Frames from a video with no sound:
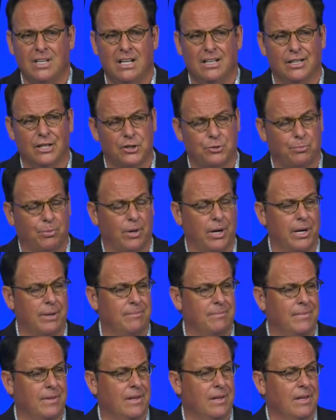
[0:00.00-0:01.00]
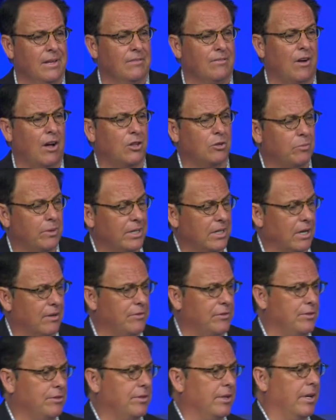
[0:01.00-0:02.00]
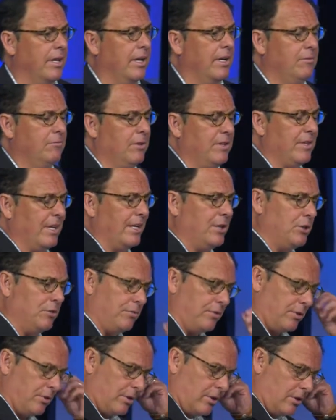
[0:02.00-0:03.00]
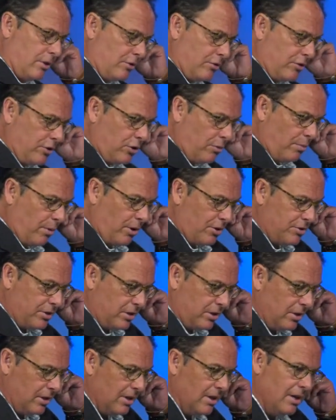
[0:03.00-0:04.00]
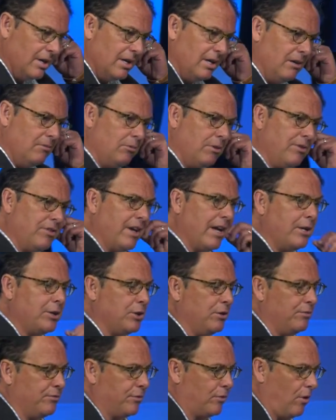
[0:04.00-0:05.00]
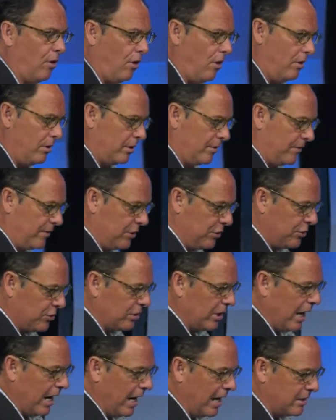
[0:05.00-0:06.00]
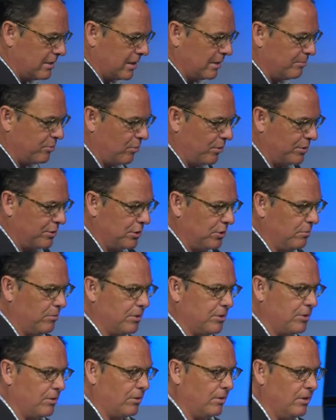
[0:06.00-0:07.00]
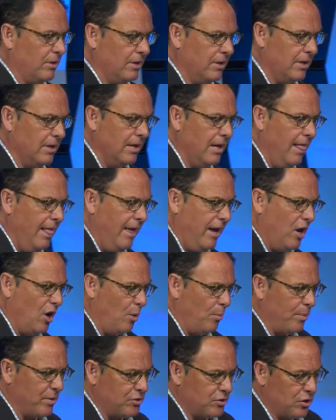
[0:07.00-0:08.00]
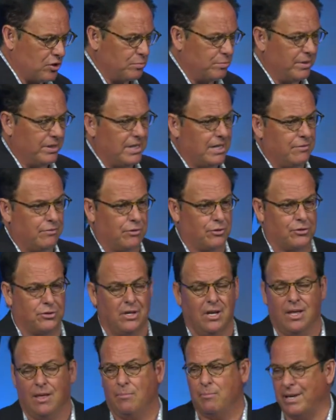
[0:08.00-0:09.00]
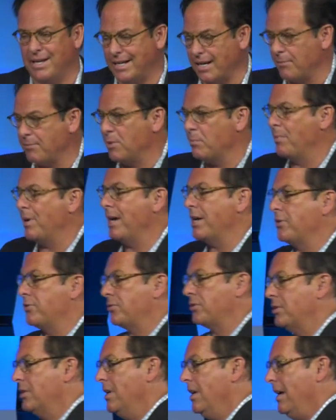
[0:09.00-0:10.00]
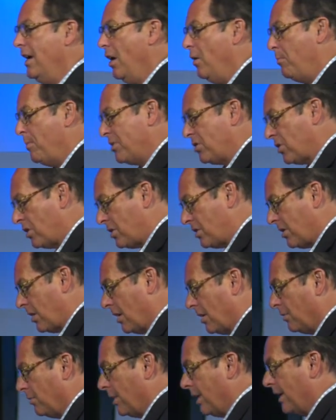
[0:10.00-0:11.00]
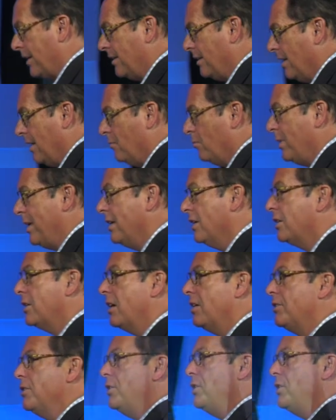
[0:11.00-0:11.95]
Let's pray. Father, we love you today. We thank you for your goodness and your mercy. We thank you for all of these signs that point to your return. Help us as believers pick up the pace. Help us accelerate. We look unto